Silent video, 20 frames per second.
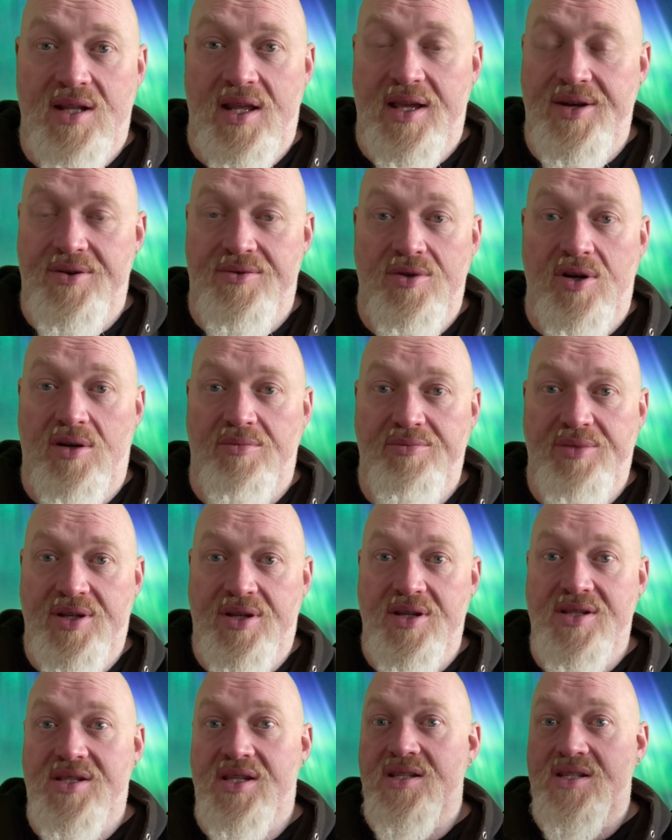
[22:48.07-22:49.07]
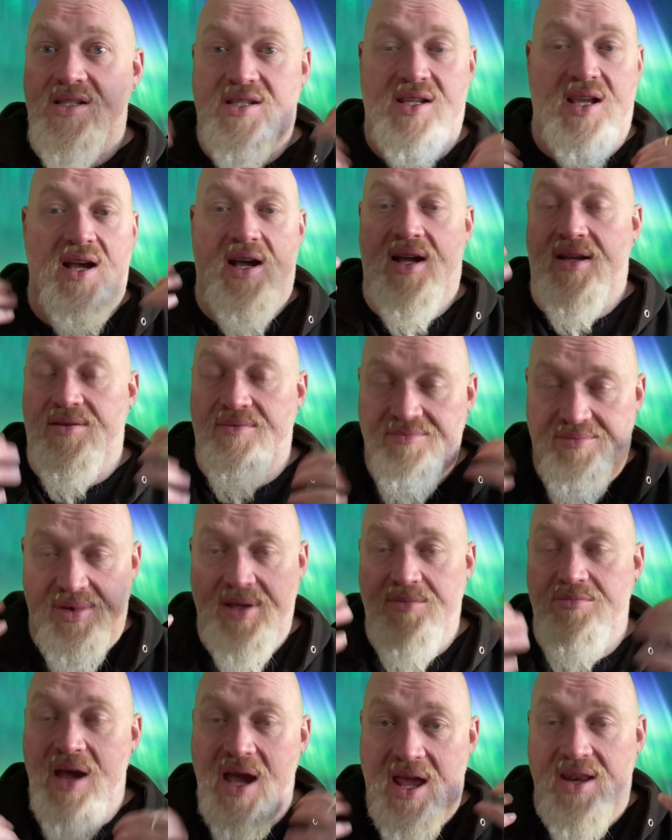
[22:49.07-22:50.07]
later on because it just can't
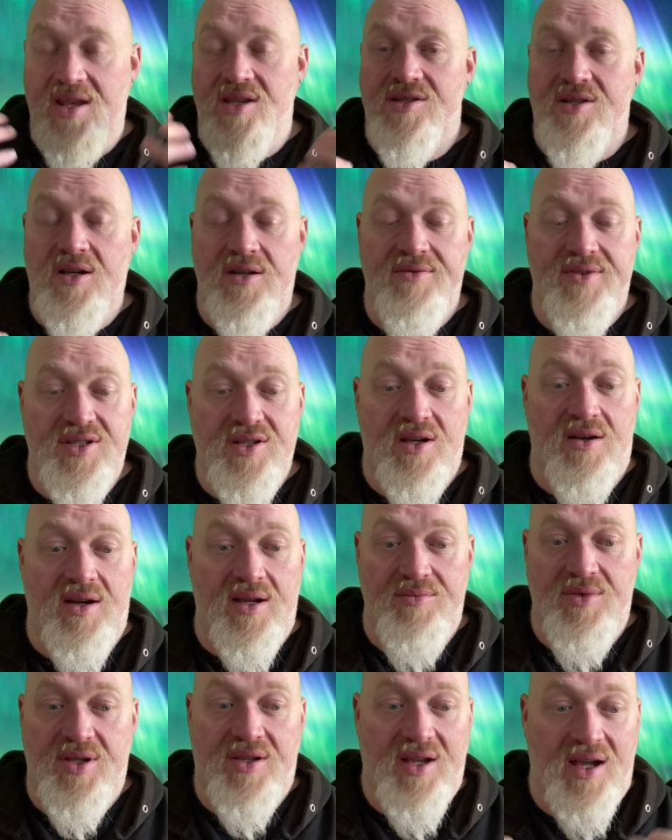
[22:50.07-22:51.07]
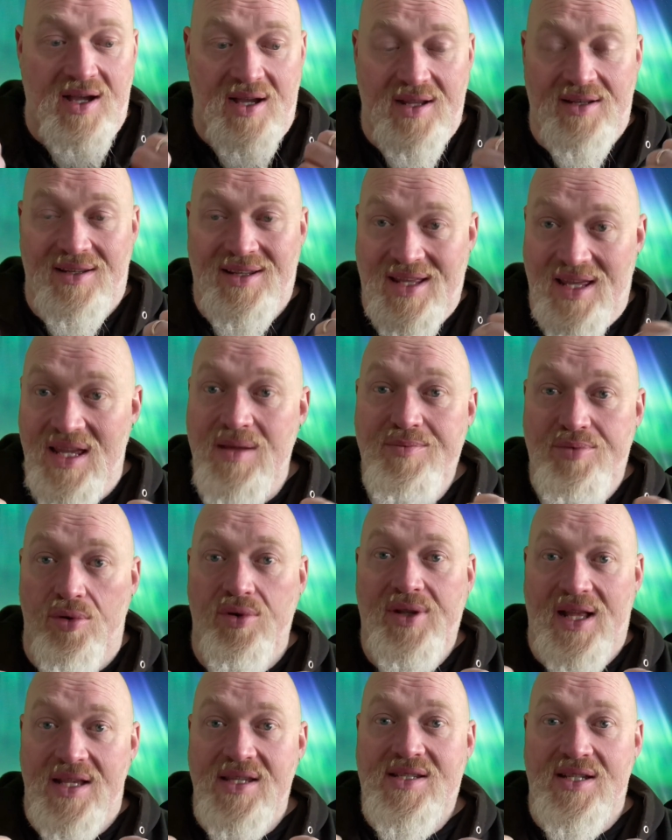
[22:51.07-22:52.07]
be managed over time. You can't keep
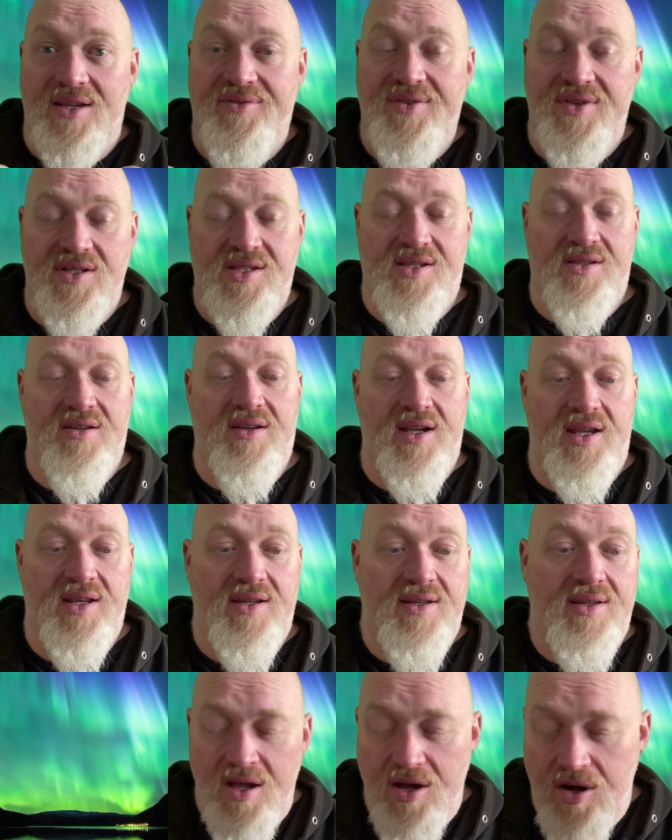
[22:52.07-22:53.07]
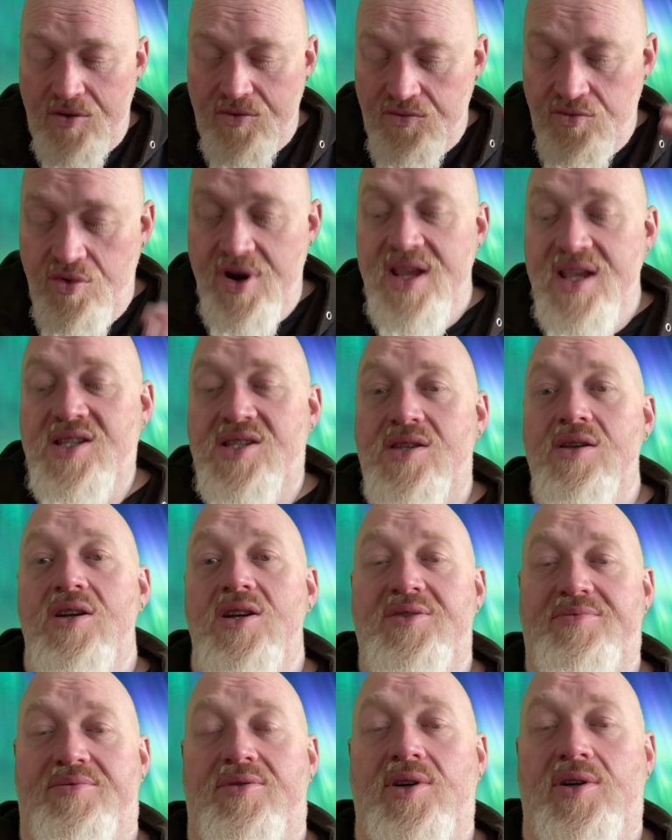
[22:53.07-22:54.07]
all that stuff inside.
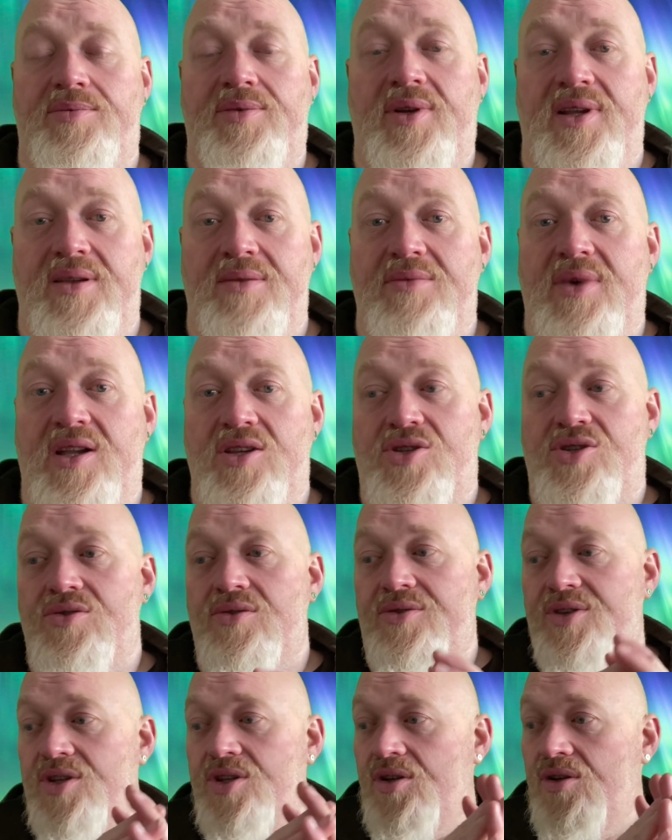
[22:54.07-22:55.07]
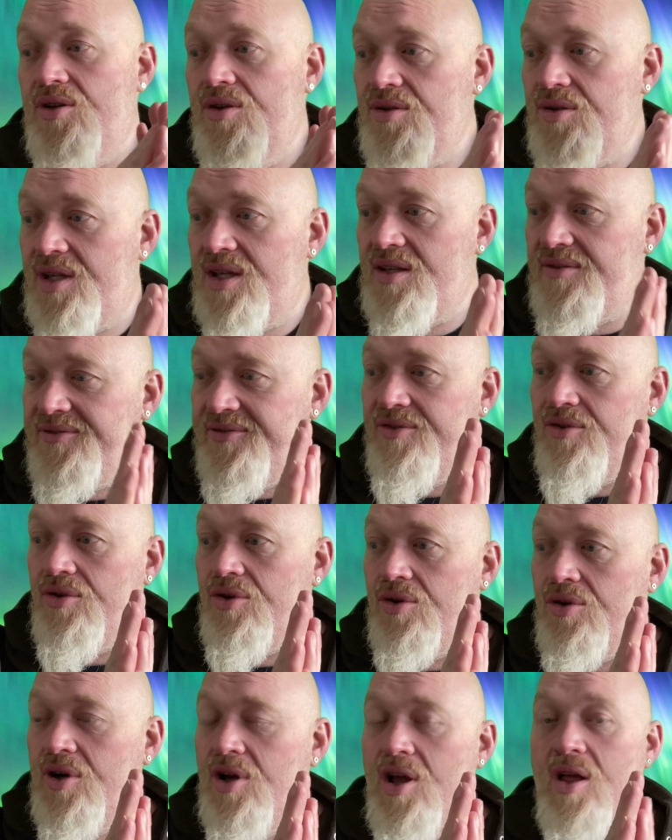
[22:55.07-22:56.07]
Research properly, make sure that you're looking
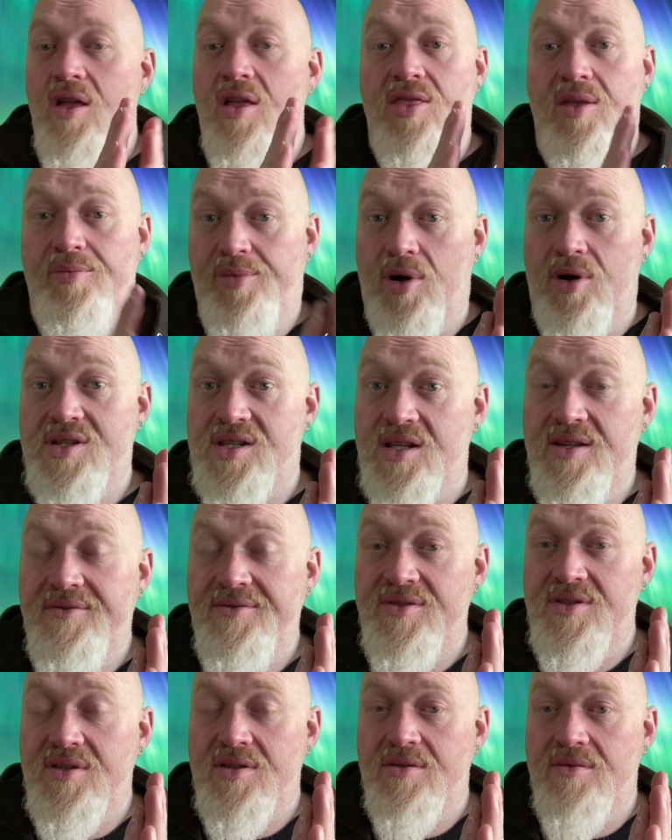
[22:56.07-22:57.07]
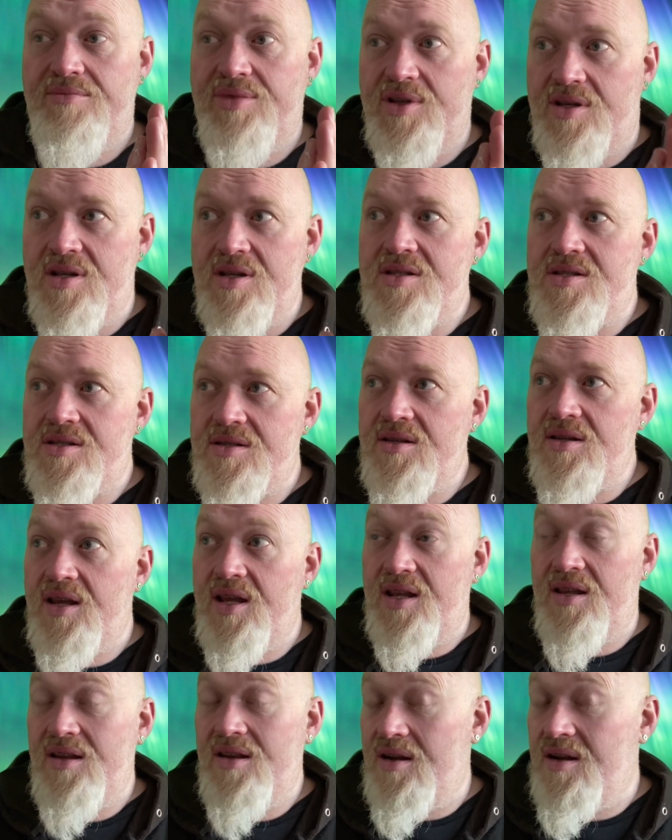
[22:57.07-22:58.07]
for the positives because,
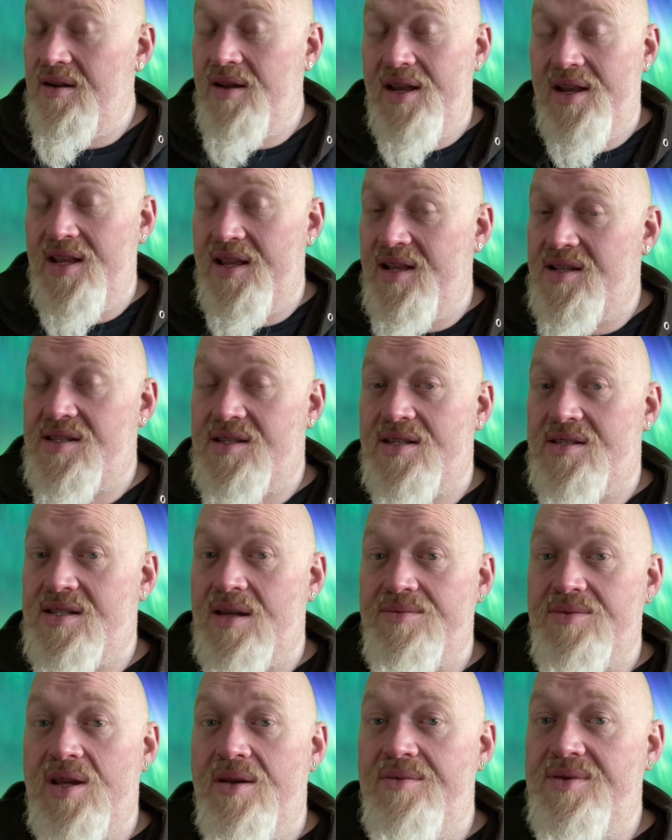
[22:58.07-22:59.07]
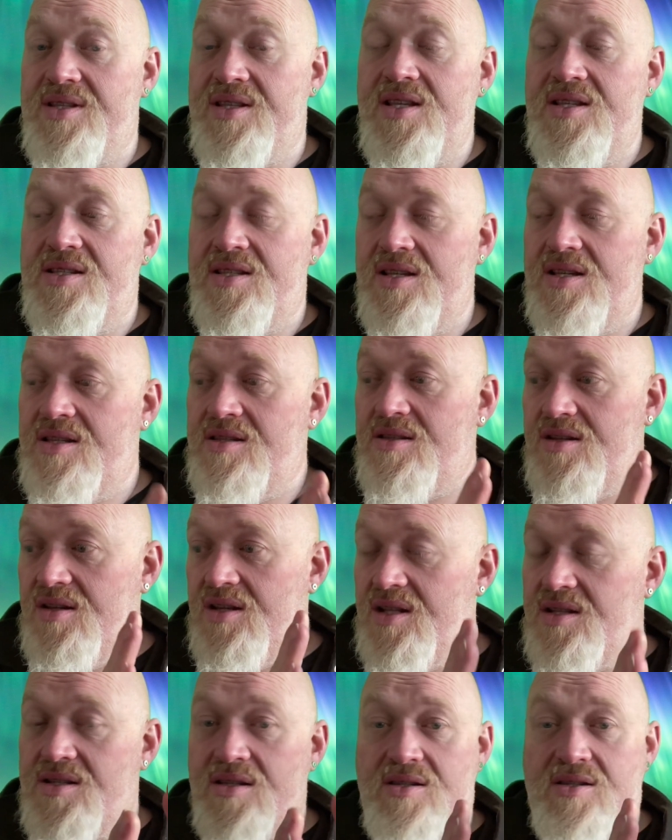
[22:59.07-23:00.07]
you know, and sometimes these things you
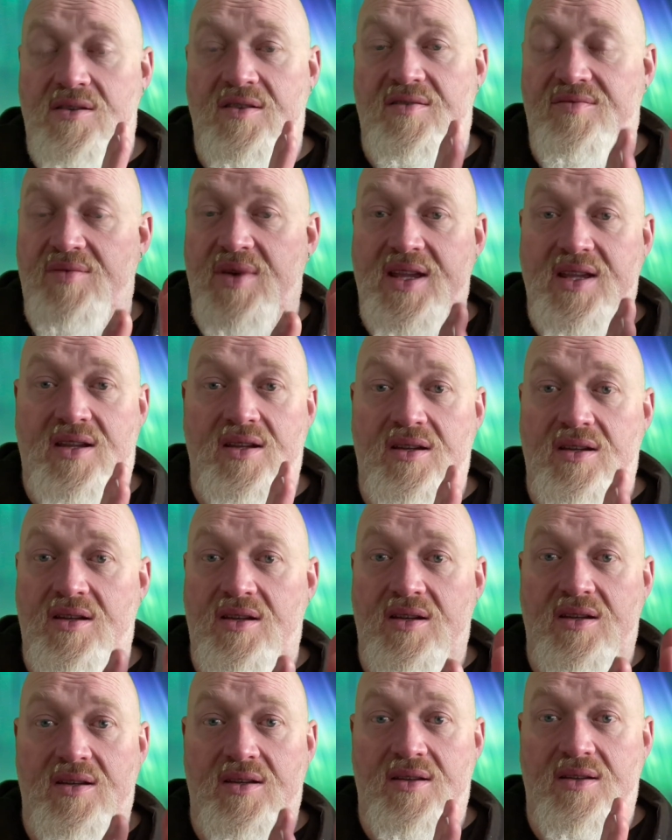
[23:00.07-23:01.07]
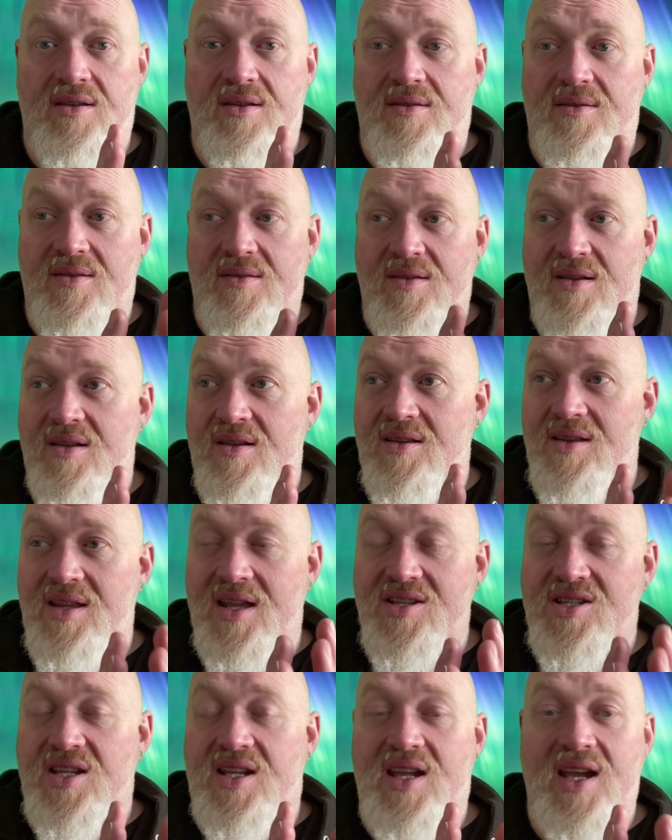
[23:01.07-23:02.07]
need to sort of make a, a an
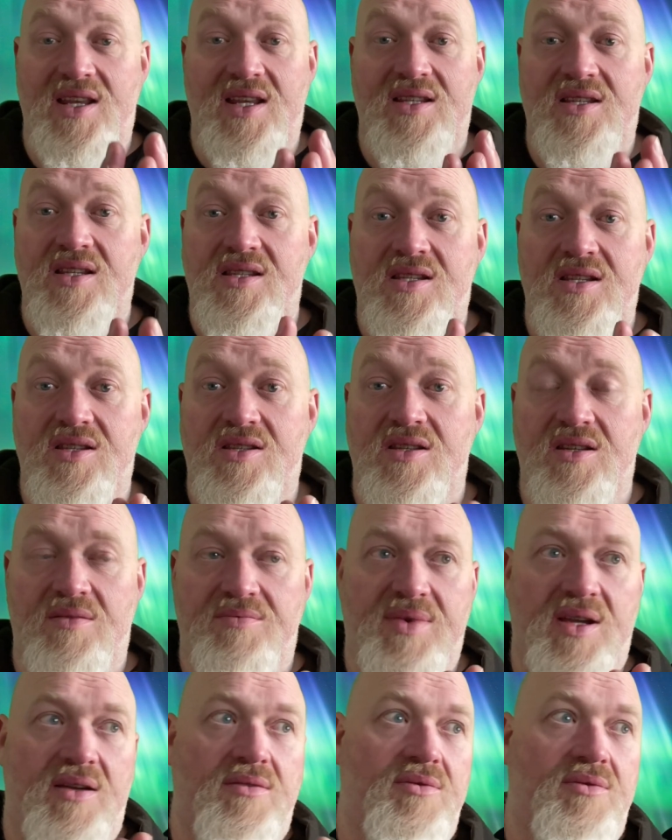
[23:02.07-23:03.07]
educated decision about